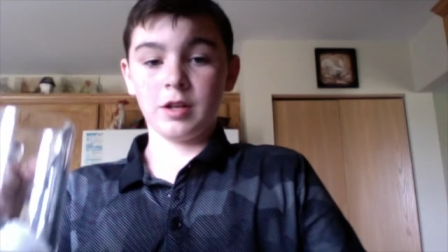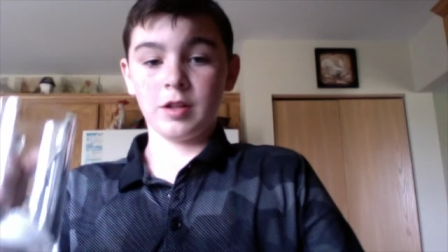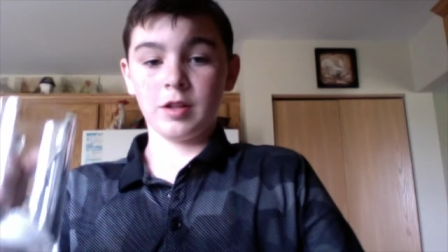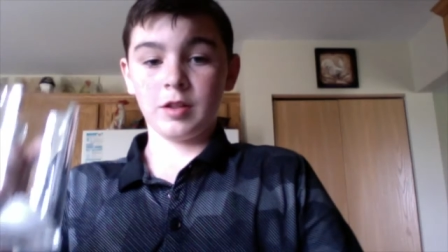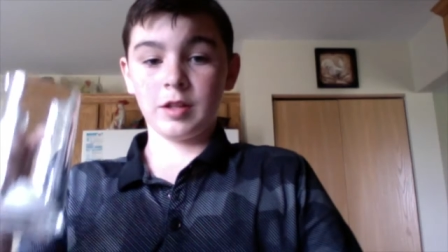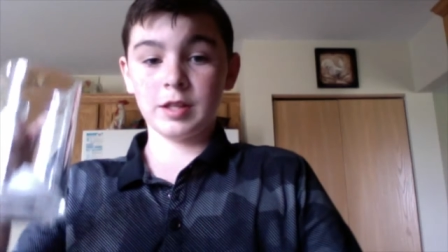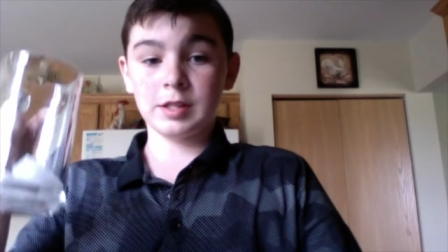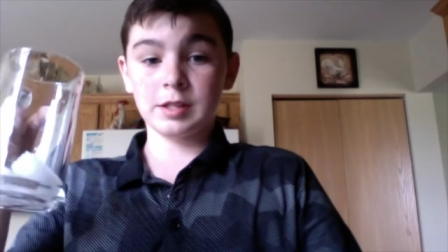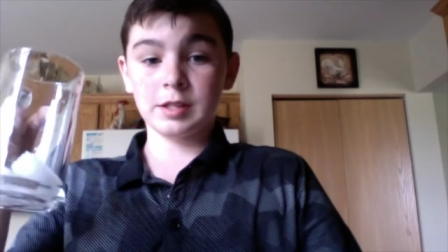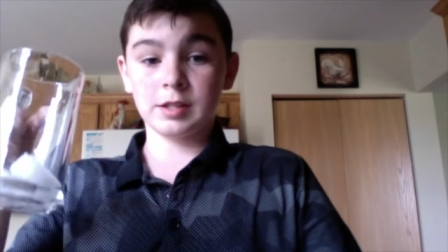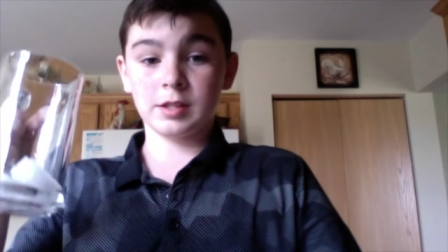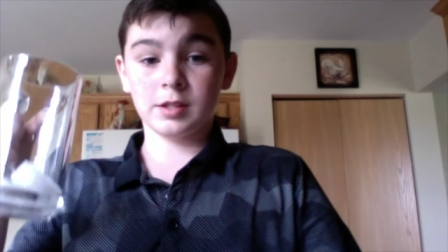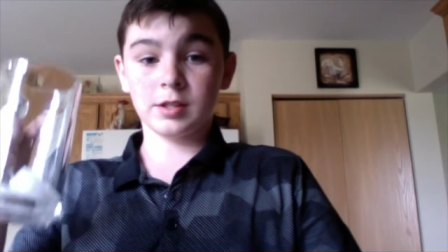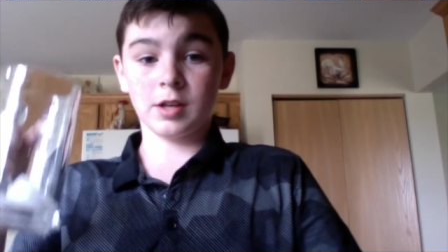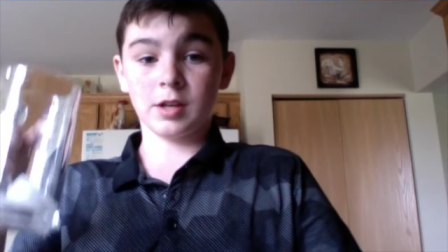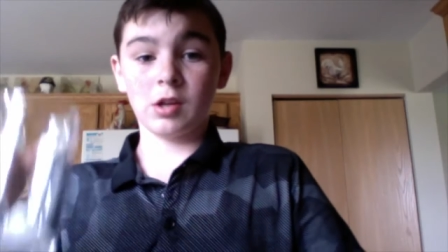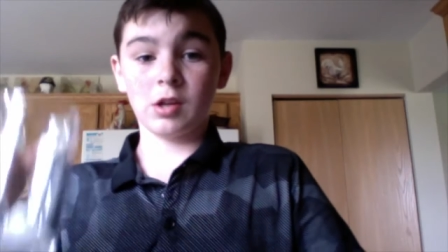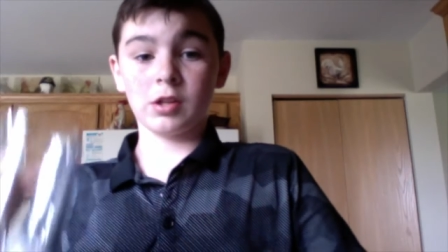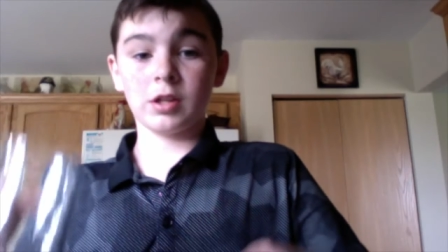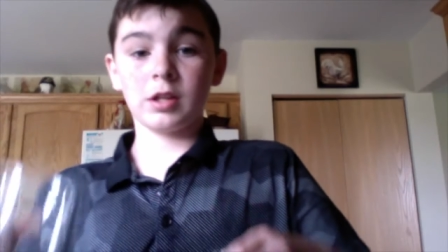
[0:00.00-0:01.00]
This is a
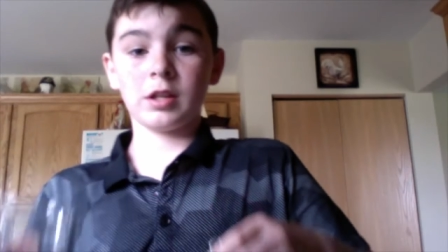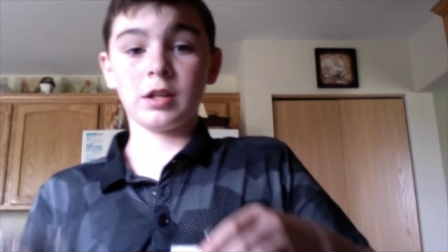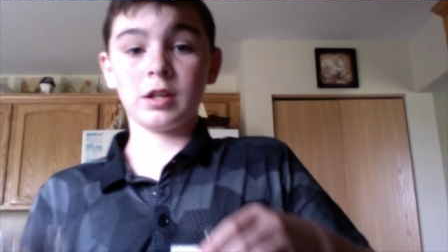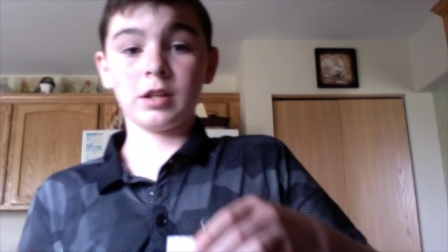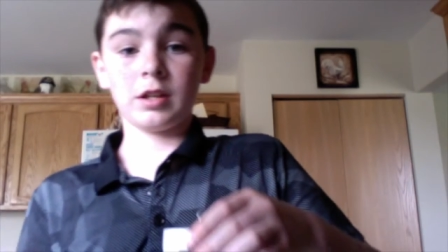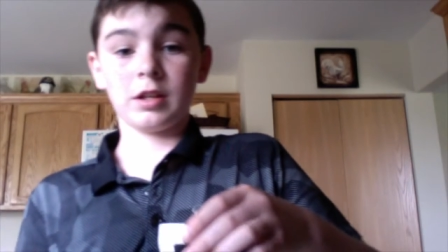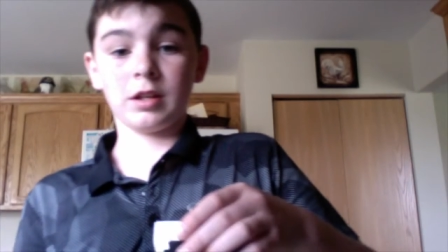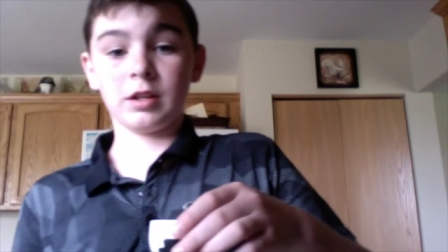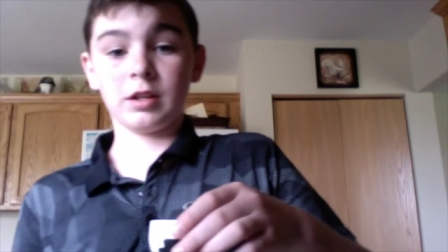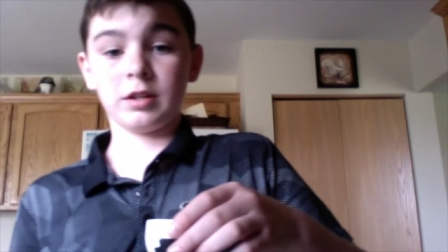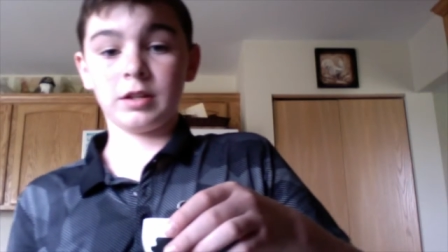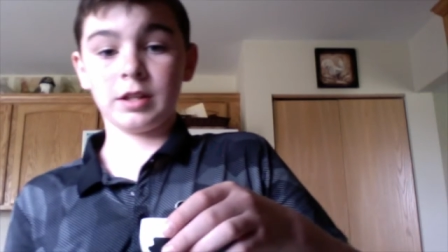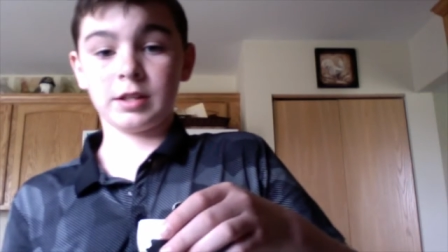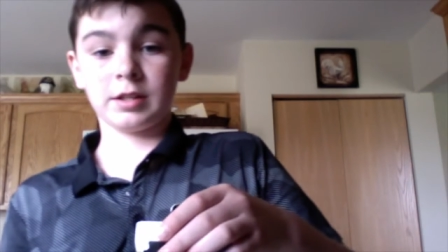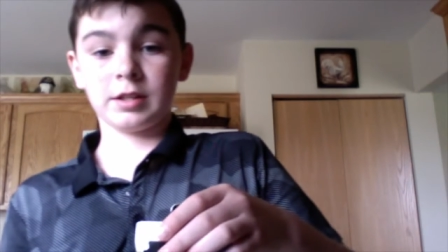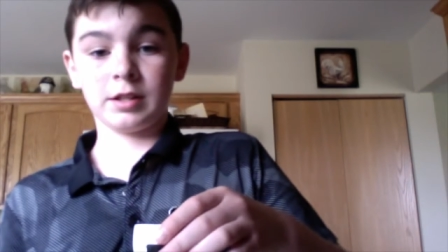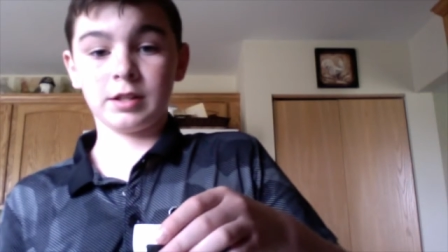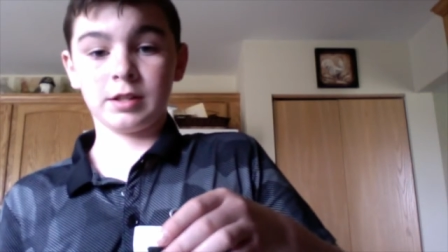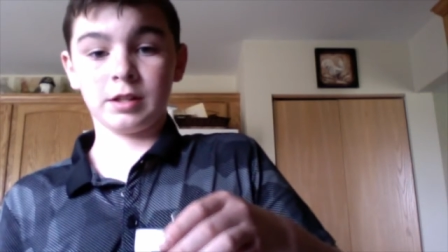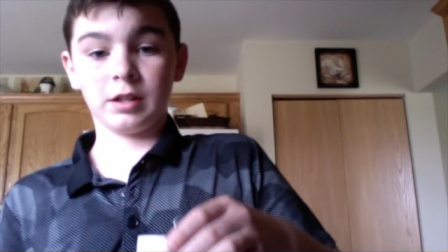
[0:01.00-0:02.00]
solid,
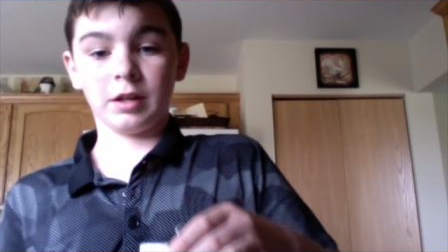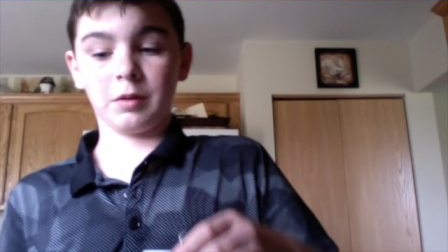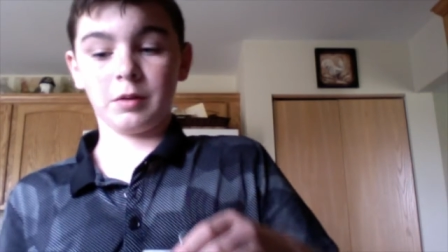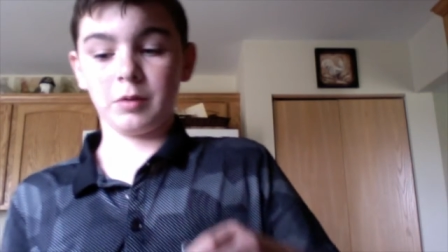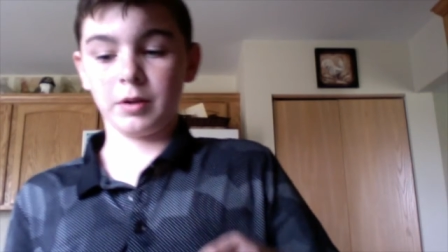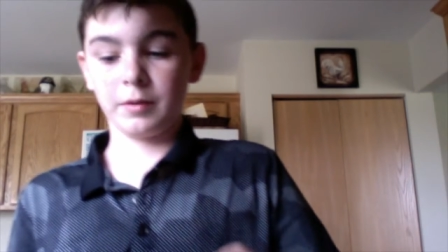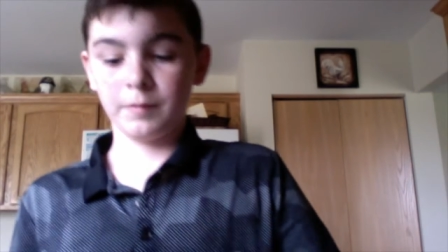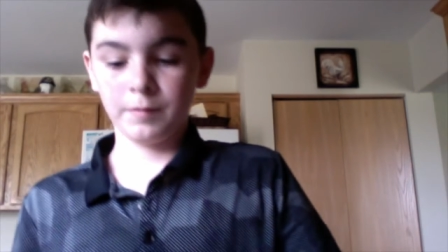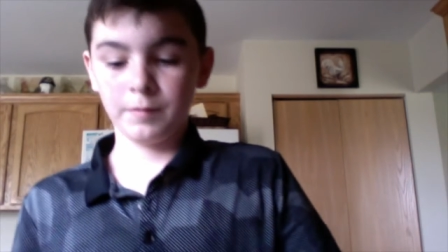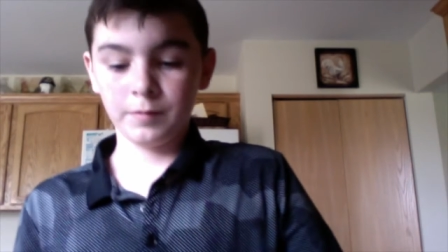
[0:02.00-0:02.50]
this is a liquid.